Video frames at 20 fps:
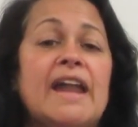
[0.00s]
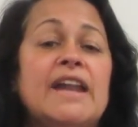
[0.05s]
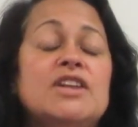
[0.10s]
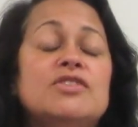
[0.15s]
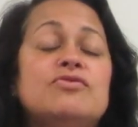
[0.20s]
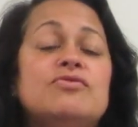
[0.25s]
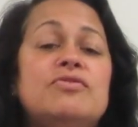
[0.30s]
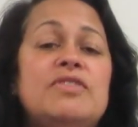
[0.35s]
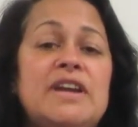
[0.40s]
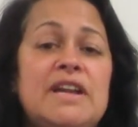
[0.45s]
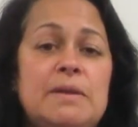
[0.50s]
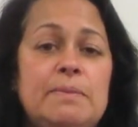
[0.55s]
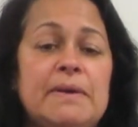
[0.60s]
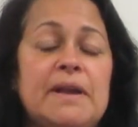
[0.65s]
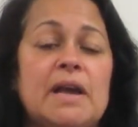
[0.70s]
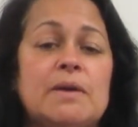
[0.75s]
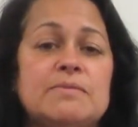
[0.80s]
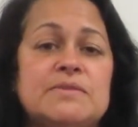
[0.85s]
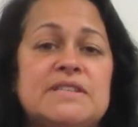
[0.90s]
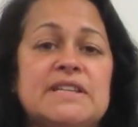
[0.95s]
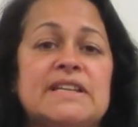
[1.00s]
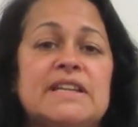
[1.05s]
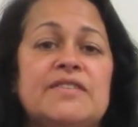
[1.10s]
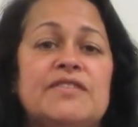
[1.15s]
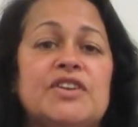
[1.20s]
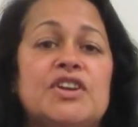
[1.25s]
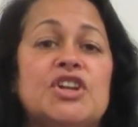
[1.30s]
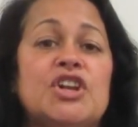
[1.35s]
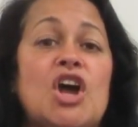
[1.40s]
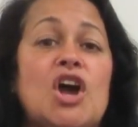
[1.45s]
And it really becomes
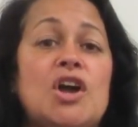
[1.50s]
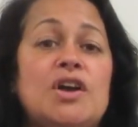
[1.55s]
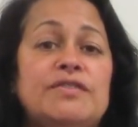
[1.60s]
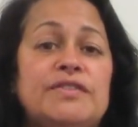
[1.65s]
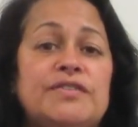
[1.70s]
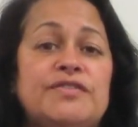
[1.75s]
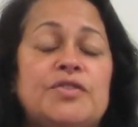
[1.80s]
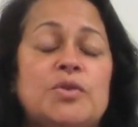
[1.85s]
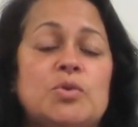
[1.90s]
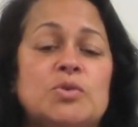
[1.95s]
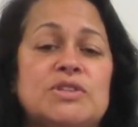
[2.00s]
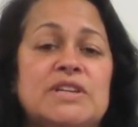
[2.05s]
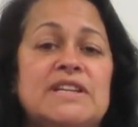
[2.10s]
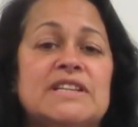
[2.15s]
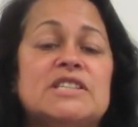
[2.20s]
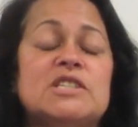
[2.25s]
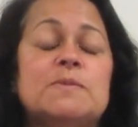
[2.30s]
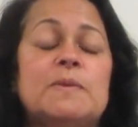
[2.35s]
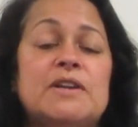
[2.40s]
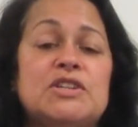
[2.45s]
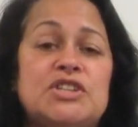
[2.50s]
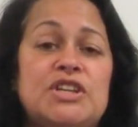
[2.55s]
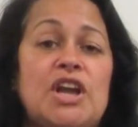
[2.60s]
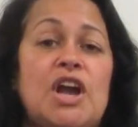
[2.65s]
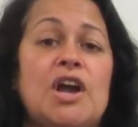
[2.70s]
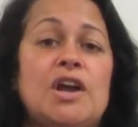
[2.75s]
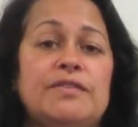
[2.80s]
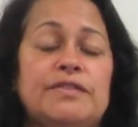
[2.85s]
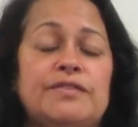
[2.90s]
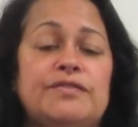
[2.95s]
significant over 40, and
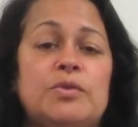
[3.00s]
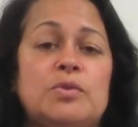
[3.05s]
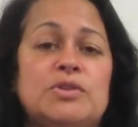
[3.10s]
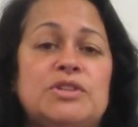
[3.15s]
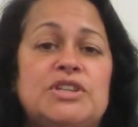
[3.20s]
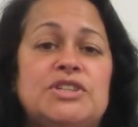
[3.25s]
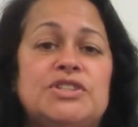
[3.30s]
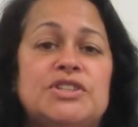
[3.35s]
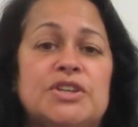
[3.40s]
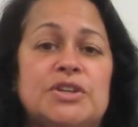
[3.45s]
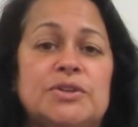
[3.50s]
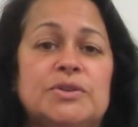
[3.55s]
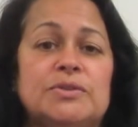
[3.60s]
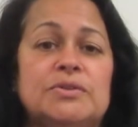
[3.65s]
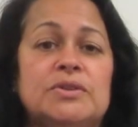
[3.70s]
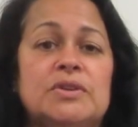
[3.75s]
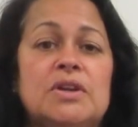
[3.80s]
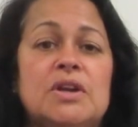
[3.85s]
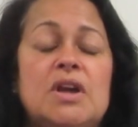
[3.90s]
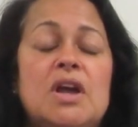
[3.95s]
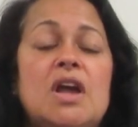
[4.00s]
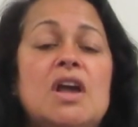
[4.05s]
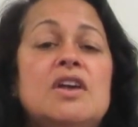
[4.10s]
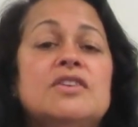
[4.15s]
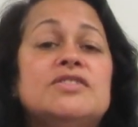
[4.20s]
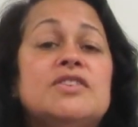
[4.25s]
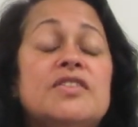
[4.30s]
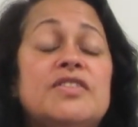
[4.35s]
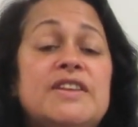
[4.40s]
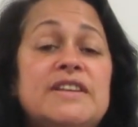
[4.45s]
especially over 42.
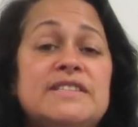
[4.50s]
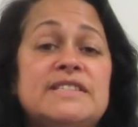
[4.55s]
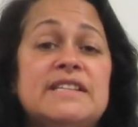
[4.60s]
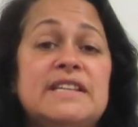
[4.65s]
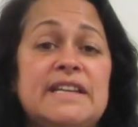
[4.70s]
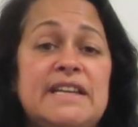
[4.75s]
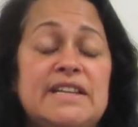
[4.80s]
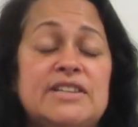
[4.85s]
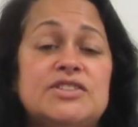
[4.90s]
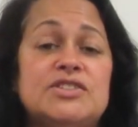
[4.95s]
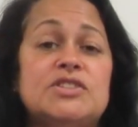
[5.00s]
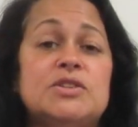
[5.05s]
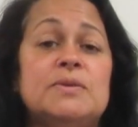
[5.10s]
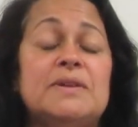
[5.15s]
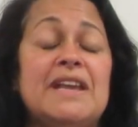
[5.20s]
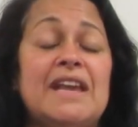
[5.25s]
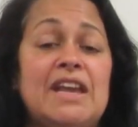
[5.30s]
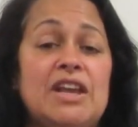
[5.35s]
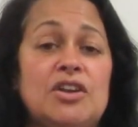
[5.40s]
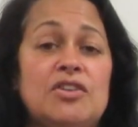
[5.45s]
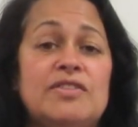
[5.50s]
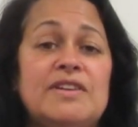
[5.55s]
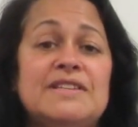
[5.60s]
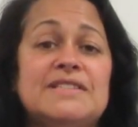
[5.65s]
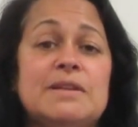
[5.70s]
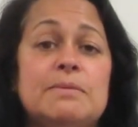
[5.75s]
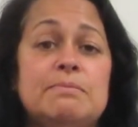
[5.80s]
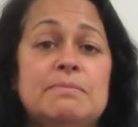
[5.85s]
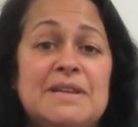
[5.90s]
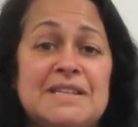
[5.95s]
So this leads to an
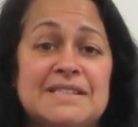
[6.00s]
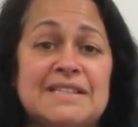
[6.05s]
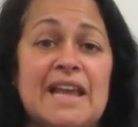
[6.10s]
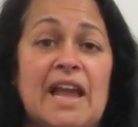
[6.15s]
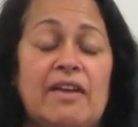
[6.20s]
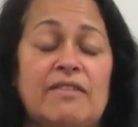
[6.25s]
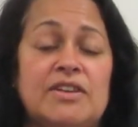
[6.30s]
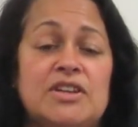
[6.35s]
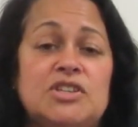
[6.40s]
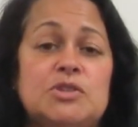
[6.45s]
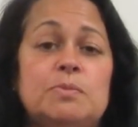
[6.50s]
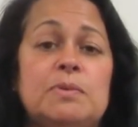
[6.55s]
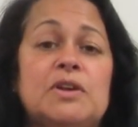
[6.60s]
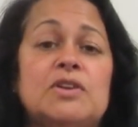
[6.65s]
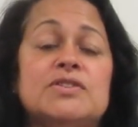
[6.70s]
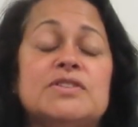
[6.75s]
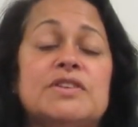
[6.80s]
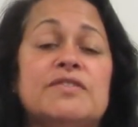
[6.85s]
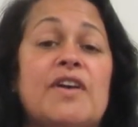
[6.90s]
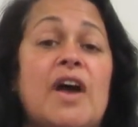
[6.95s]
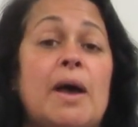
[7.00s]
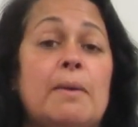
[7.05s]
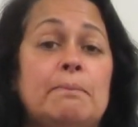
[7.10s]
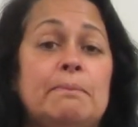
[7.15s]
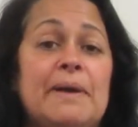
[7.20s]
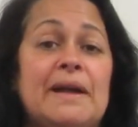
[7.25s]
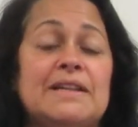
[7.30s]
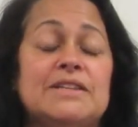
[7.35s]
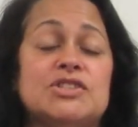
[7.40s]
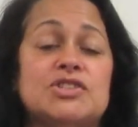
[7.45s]
increase in miscarriage because of
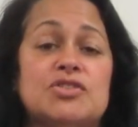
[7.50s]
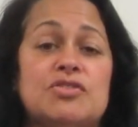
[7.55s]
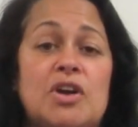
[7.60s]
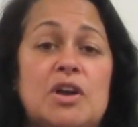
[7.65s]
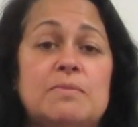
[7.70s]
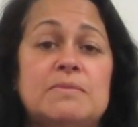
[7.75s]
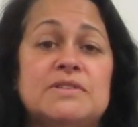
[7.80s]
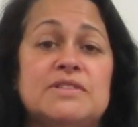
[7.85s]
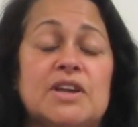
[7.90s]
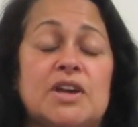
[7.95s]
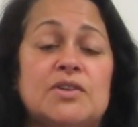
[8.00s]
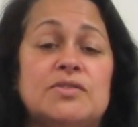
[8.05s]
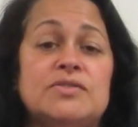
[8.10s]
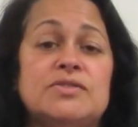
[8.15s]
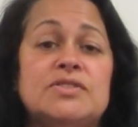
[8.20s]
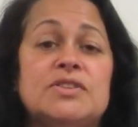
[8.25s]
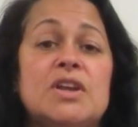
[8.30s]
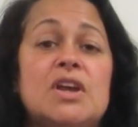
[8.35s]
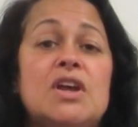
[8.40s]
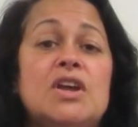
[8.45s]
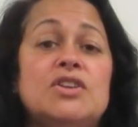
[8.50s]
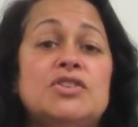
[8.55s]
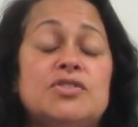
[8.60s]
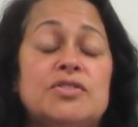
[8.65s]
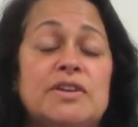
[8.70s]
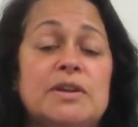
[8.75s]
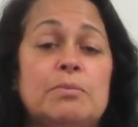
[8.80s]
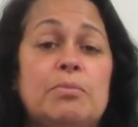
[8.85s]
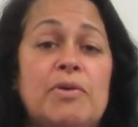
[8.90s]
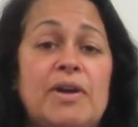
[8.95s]
unbalanced chromosomes
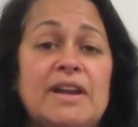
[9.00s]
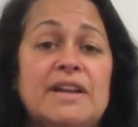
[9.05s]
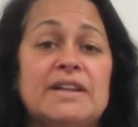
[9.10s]
during